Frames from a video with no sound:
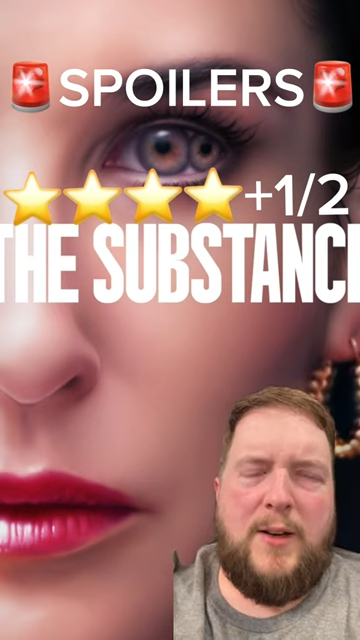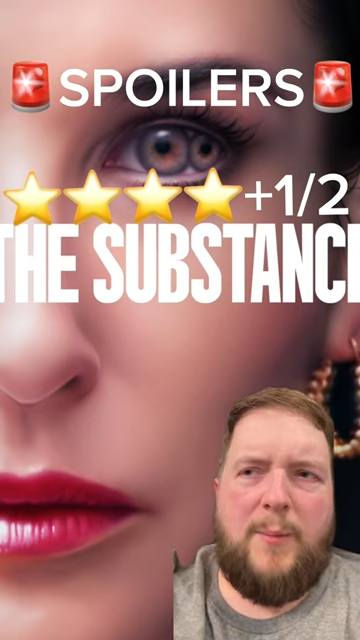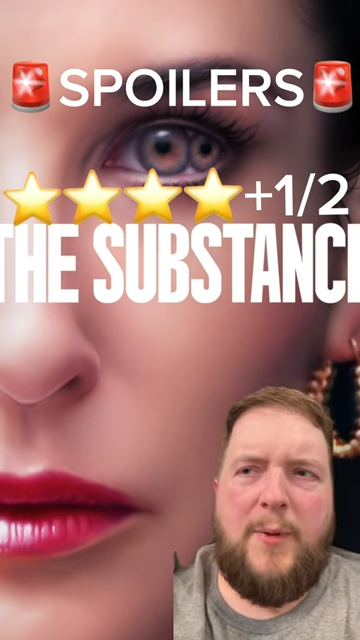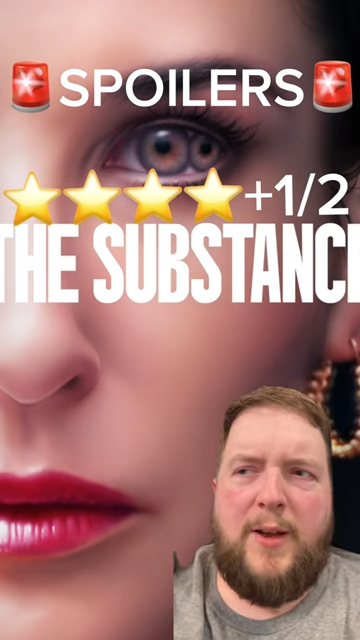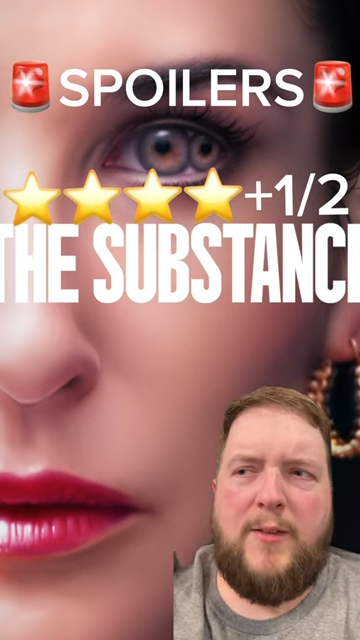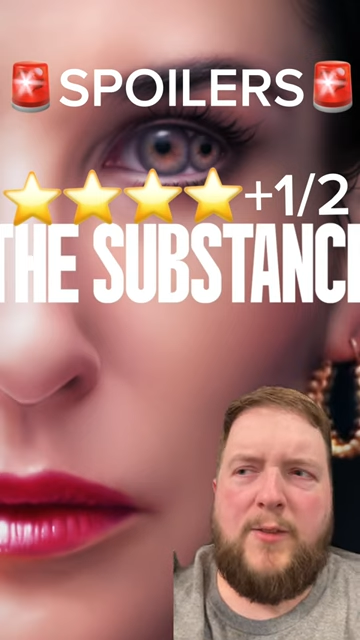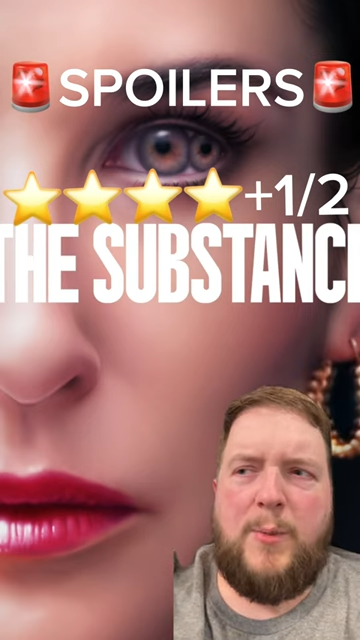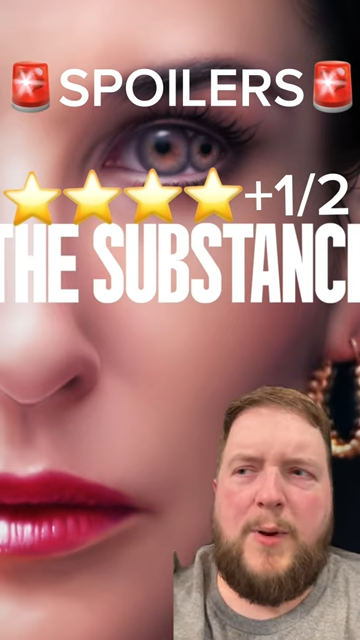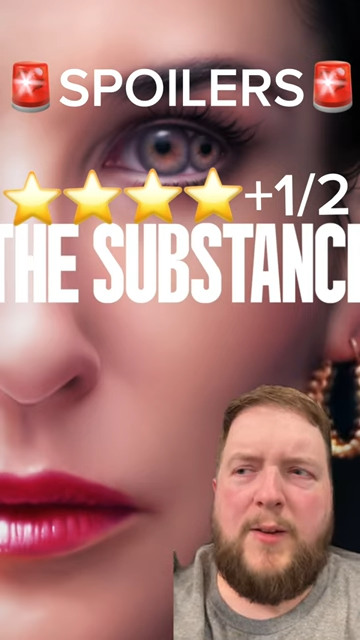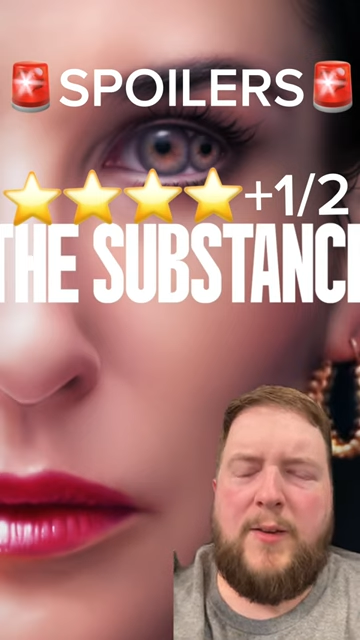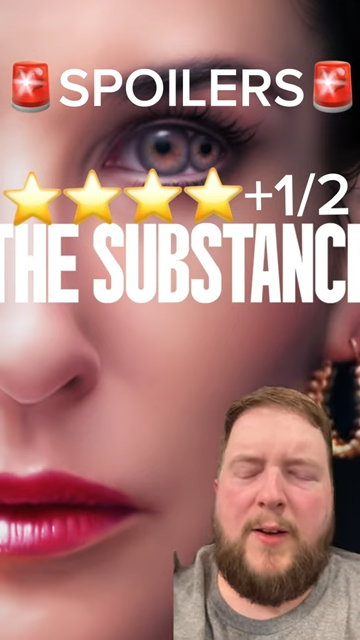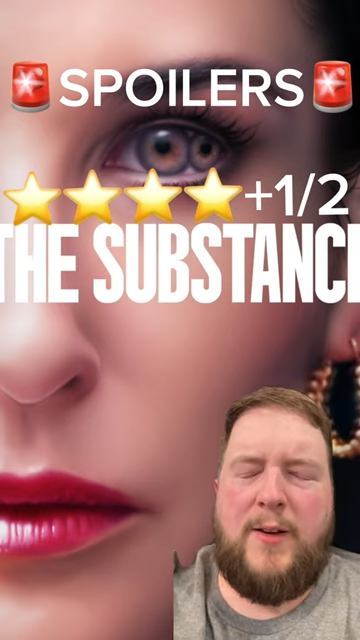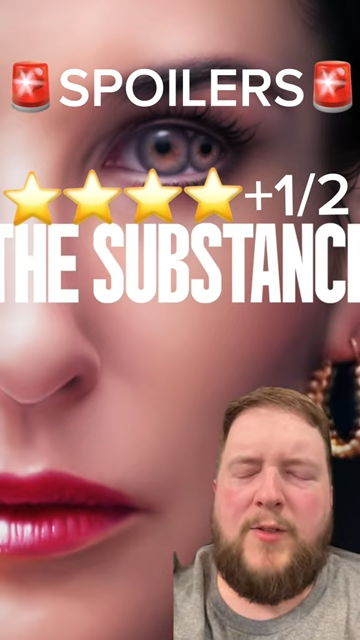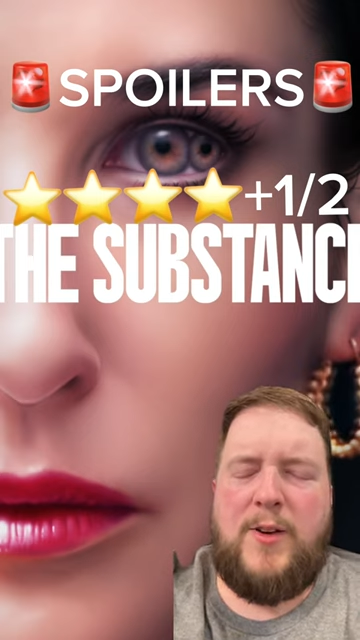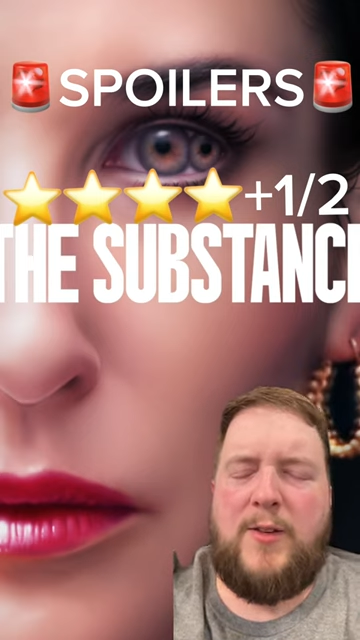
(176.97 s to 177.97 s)
I'm thinking of the sweetest
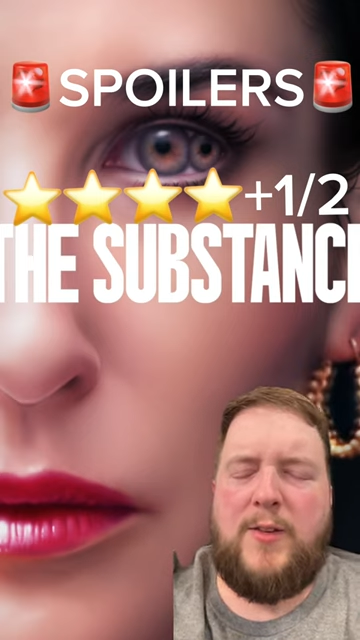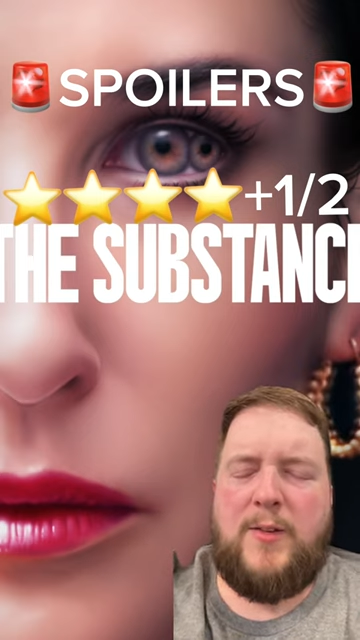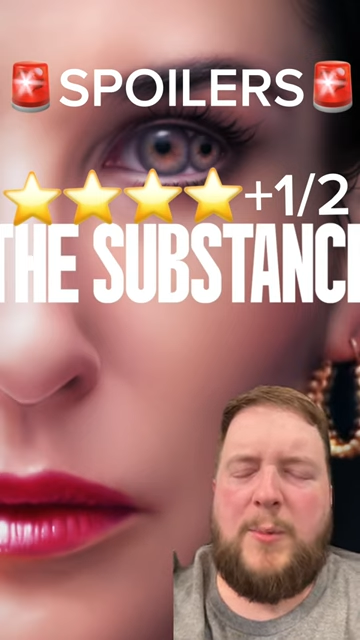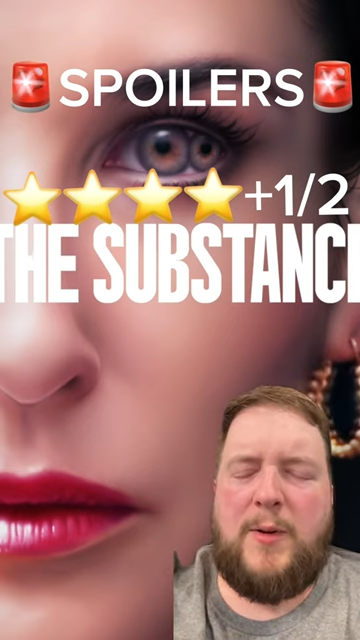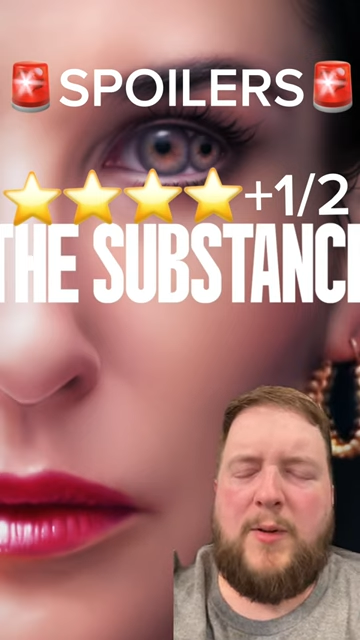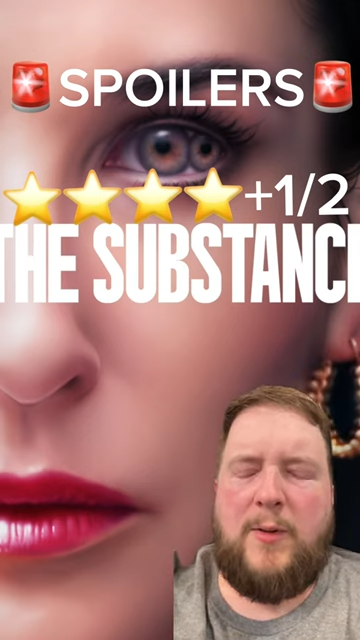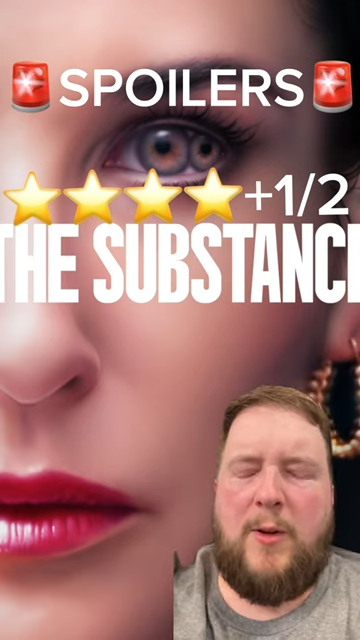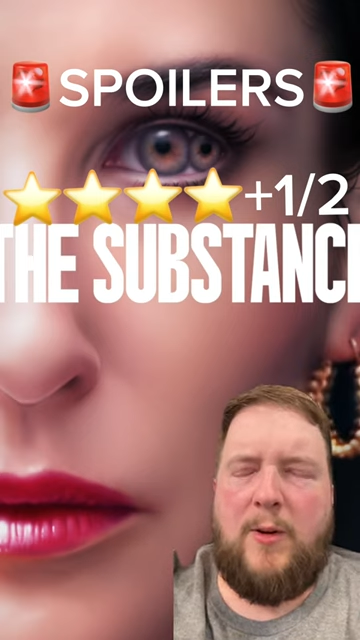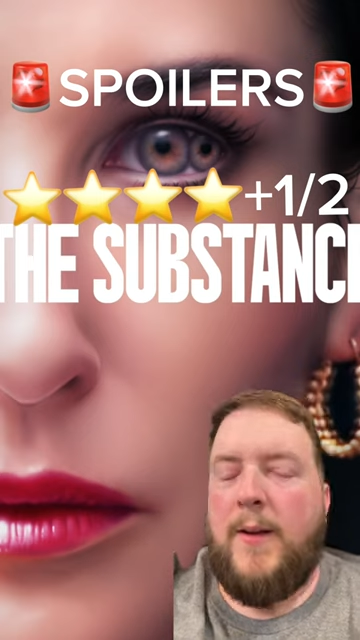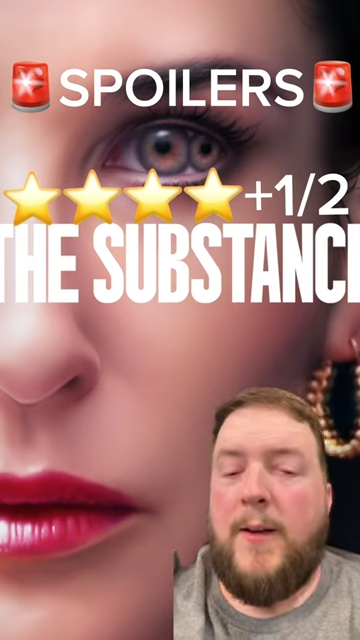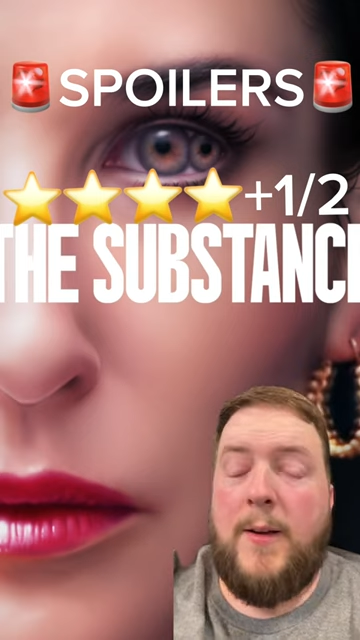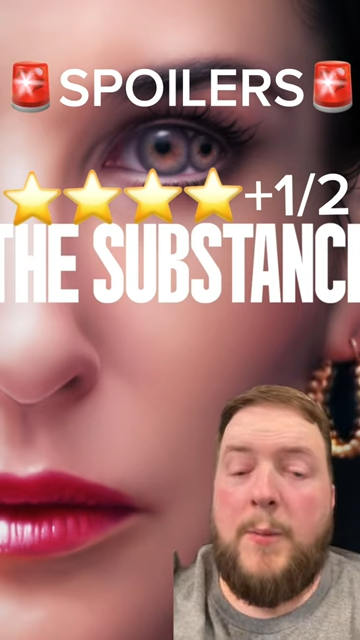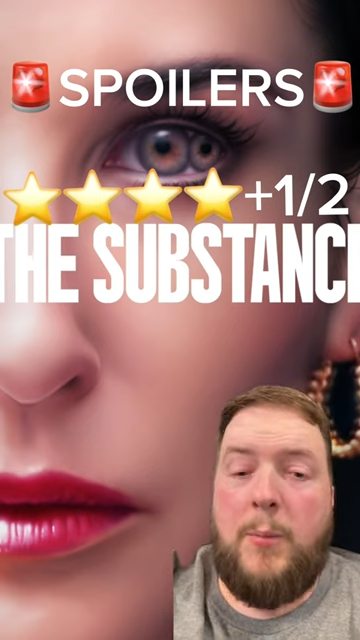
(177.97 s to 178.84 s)
thing. Jesus, it's been so long.